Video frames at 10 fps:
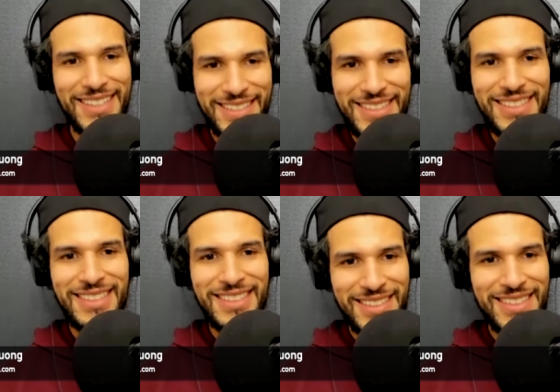Yeah,
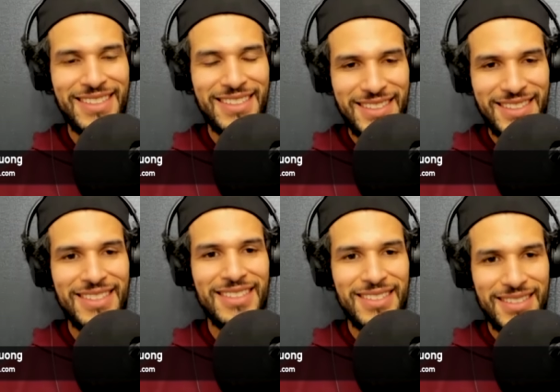that's a
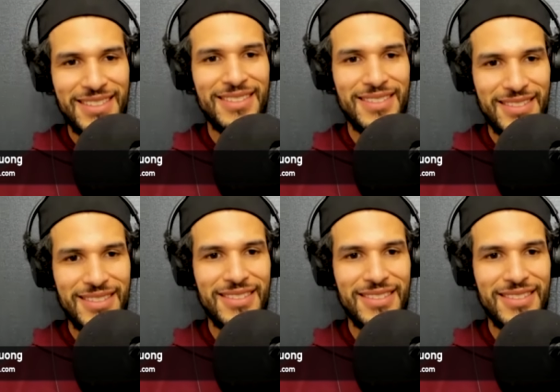lot of blood flow,